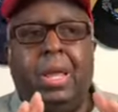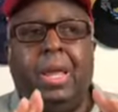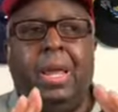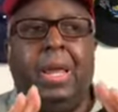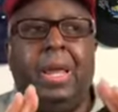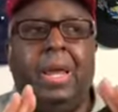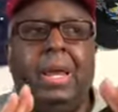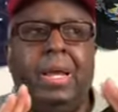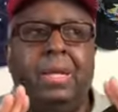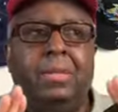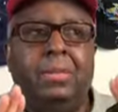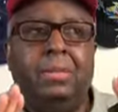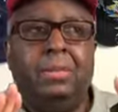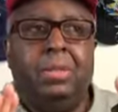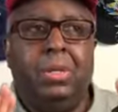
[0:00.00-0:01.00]

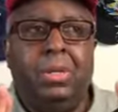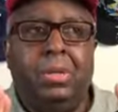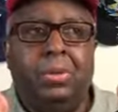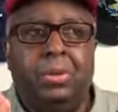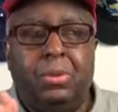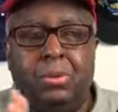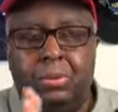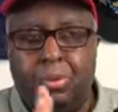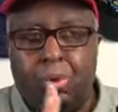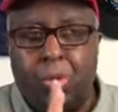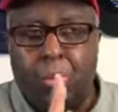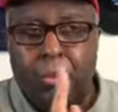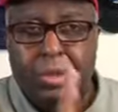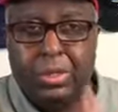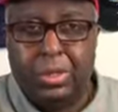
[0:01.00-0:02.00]
and either go
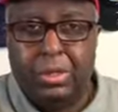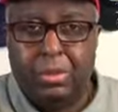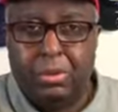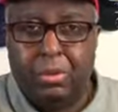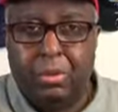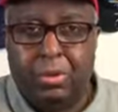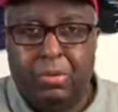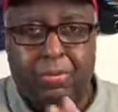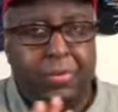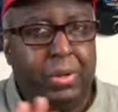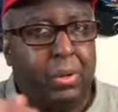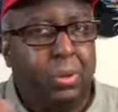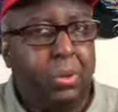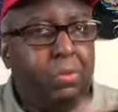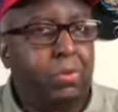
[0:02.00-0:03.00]
with it or
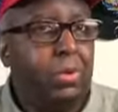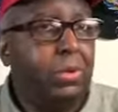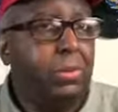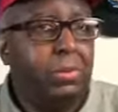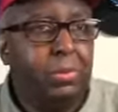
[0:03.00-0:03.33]
veer over